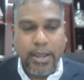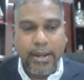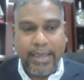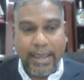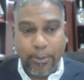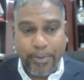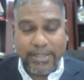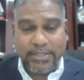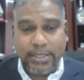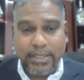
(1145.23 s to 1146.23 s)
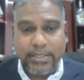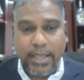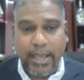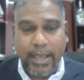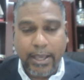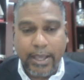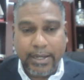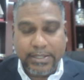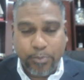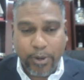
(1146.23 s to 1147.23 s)
The canopy is
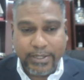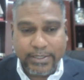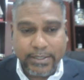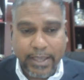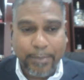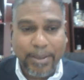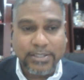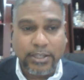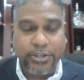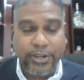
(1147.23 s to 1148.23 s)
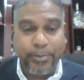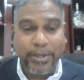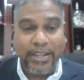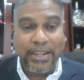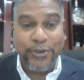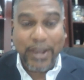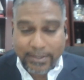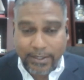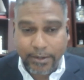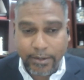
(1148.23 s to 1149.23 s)
at this point in time has actually been
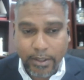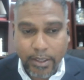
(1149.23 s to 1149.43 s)
erected,